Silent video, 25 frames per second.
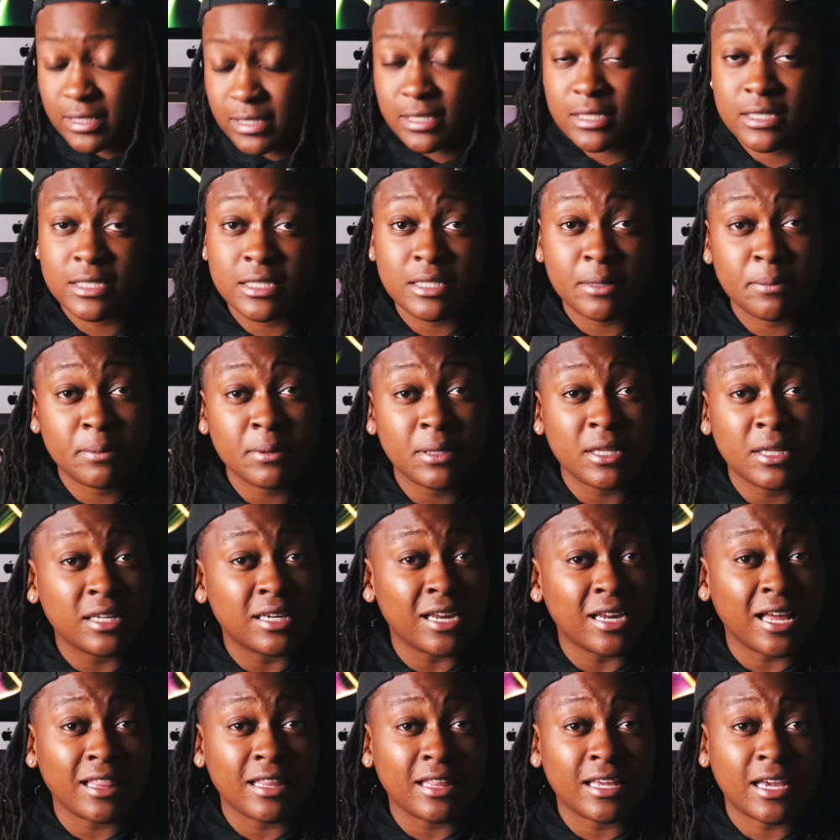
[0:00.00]
this is typically
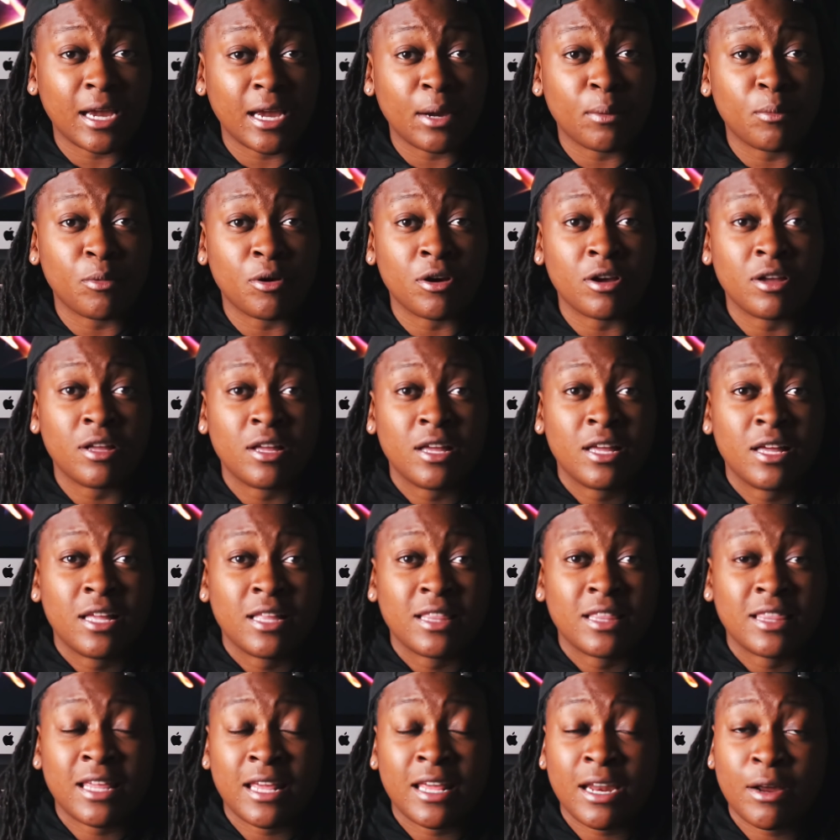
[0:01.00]
not the camera
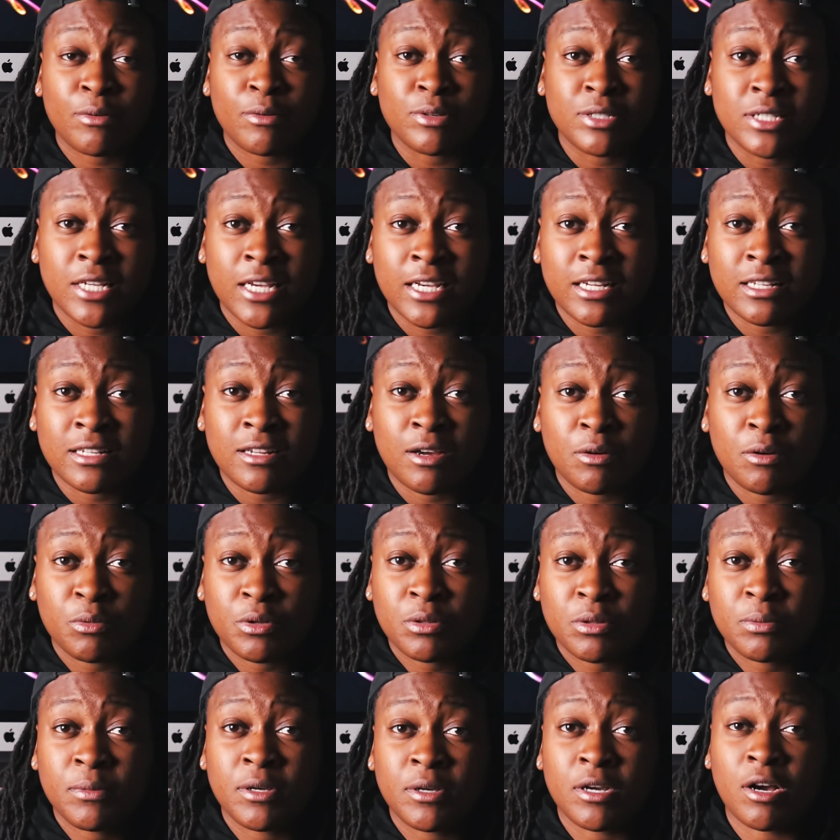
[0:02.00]
that I would take along
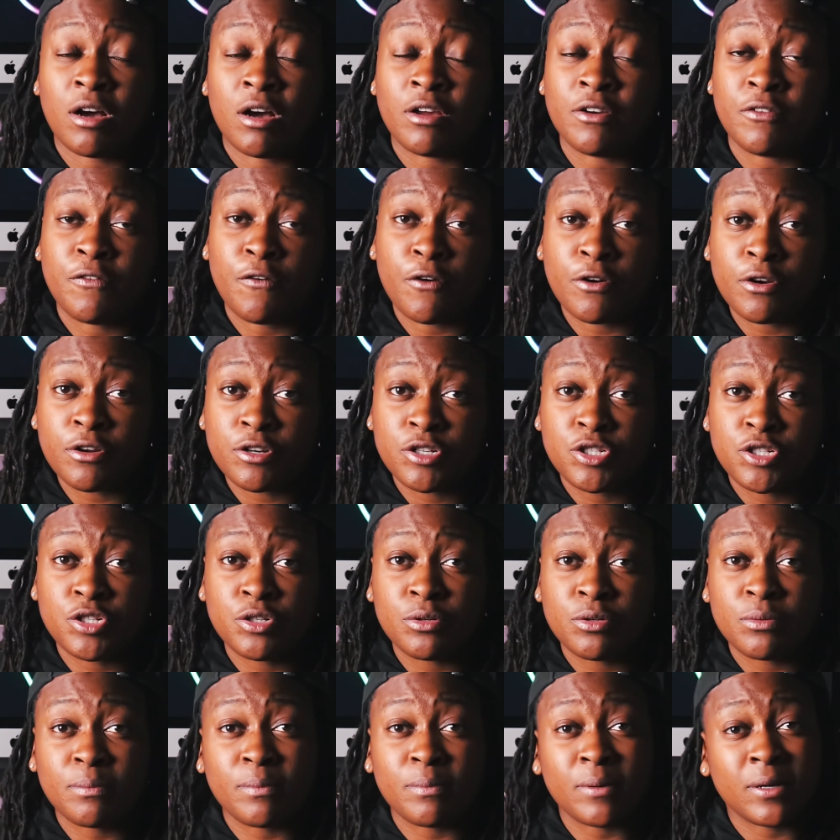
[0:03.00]
with me on a photo
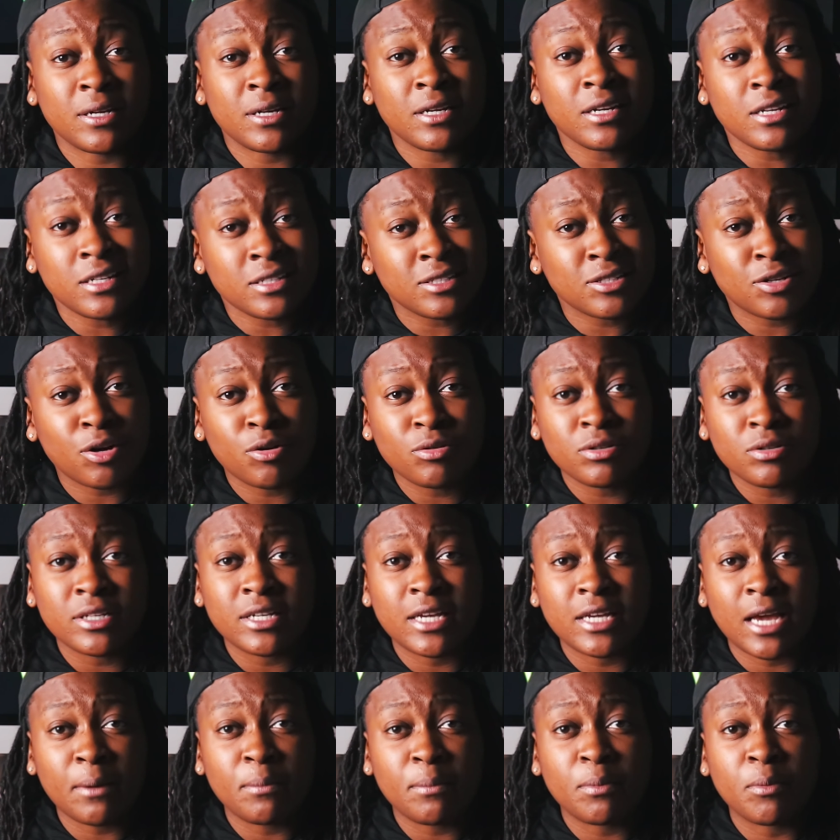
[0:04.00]
shoot, but it is totally
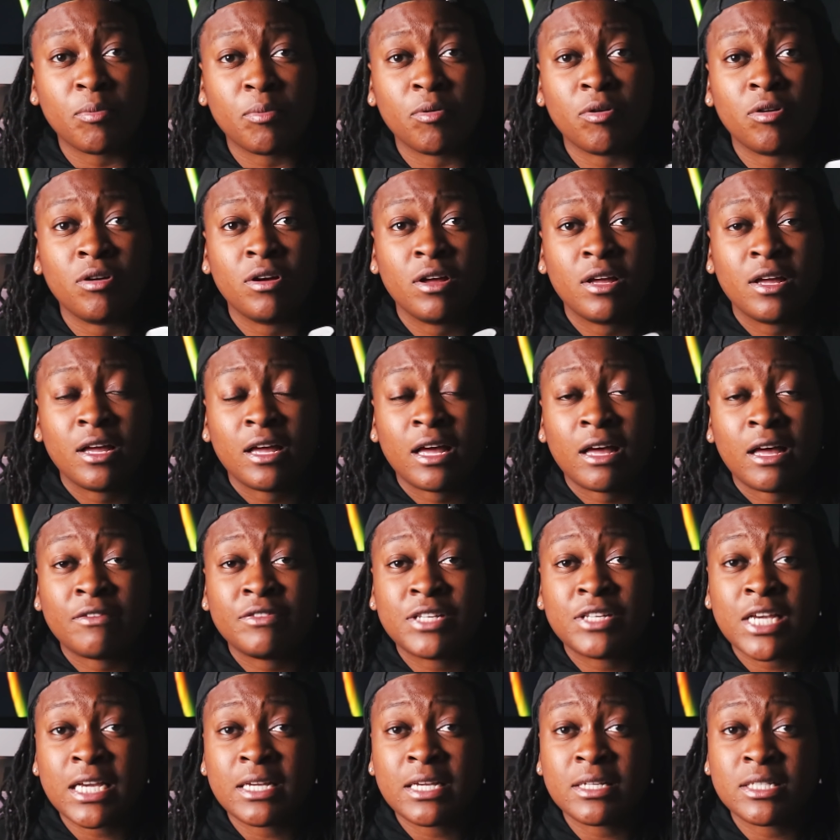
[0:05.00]
capable of
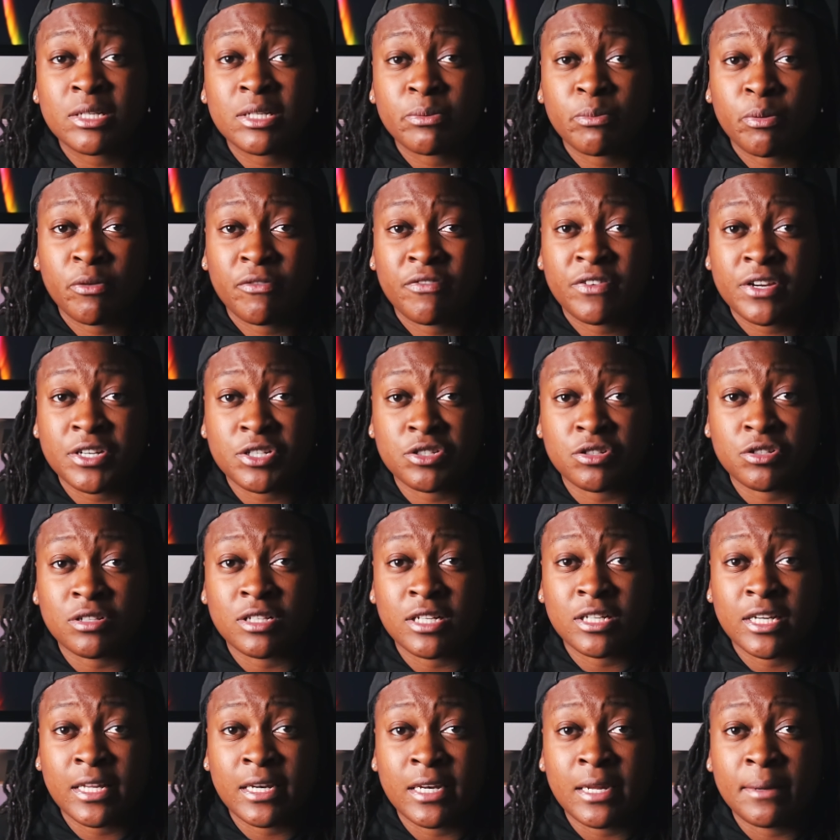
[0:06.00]
taking some professional
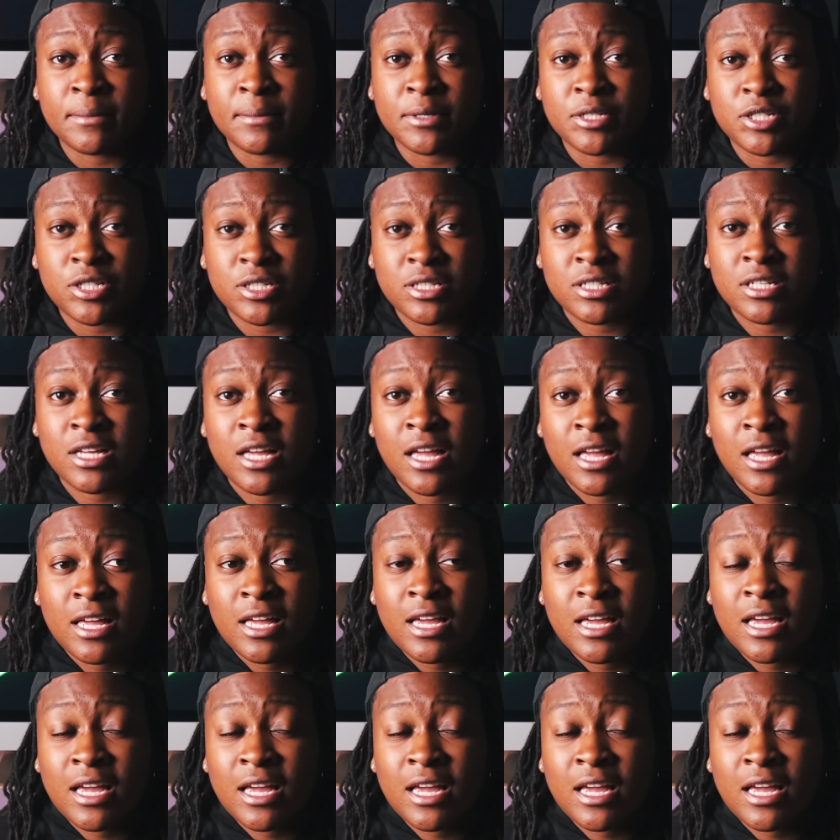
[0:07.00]
looking images.